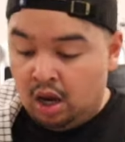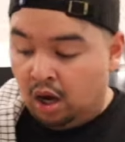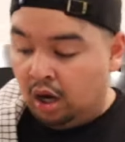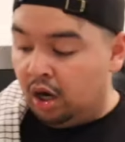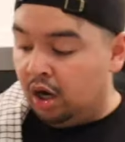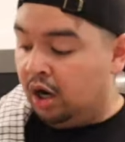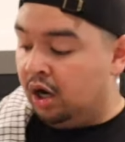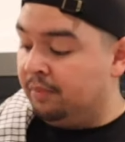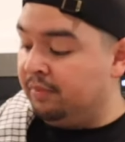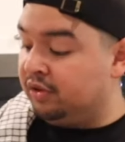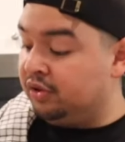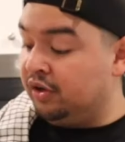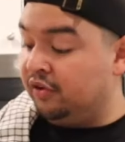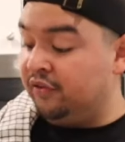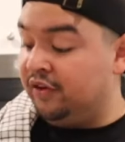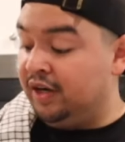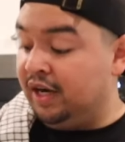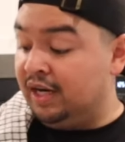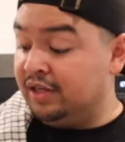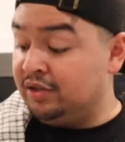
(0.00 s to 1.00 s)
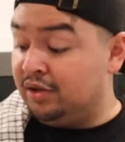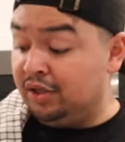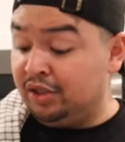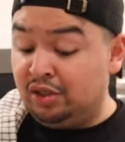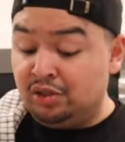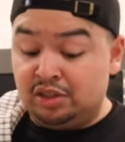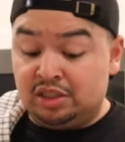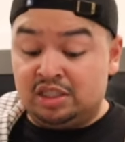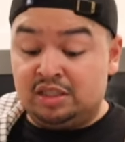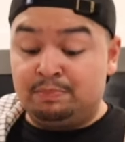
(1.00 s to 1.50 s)
Um, so if you guys aren't
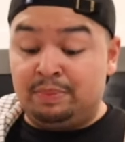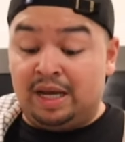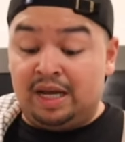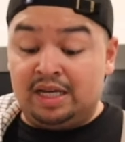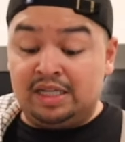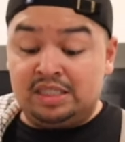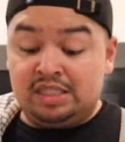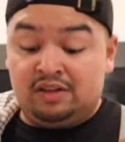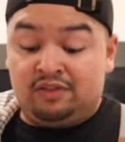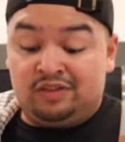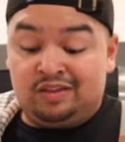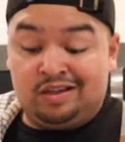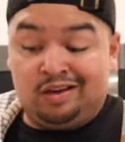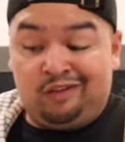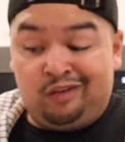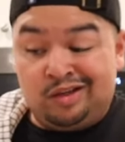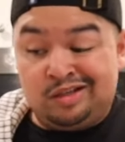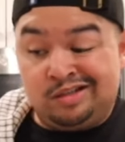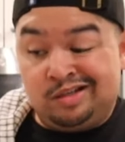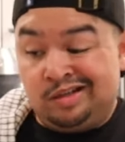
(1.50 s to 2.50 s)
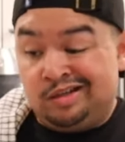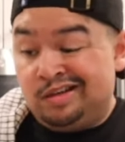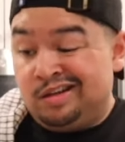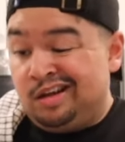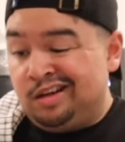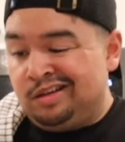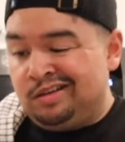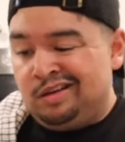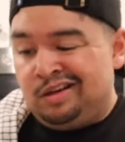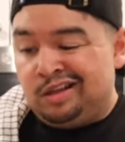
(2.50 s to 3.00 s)
used to spice, if you're
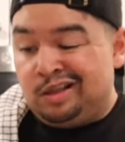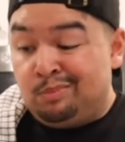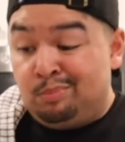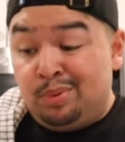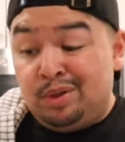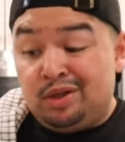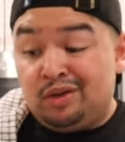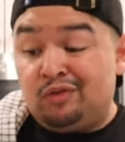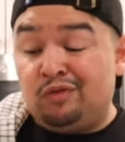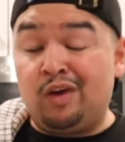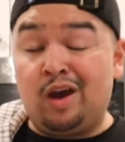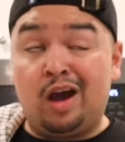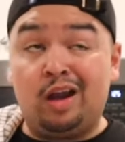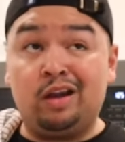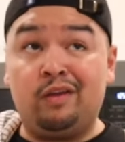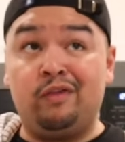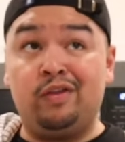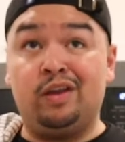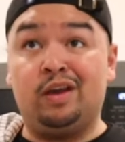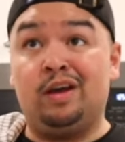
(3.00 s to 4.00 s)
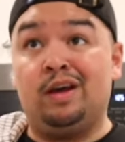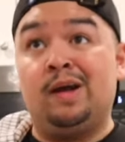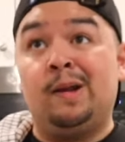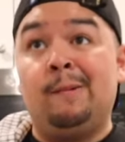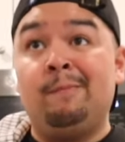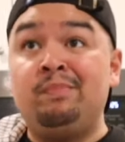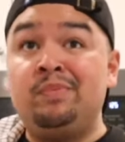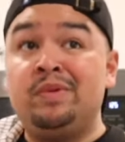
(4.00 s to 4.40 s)
not, you're not the biggest fan of the,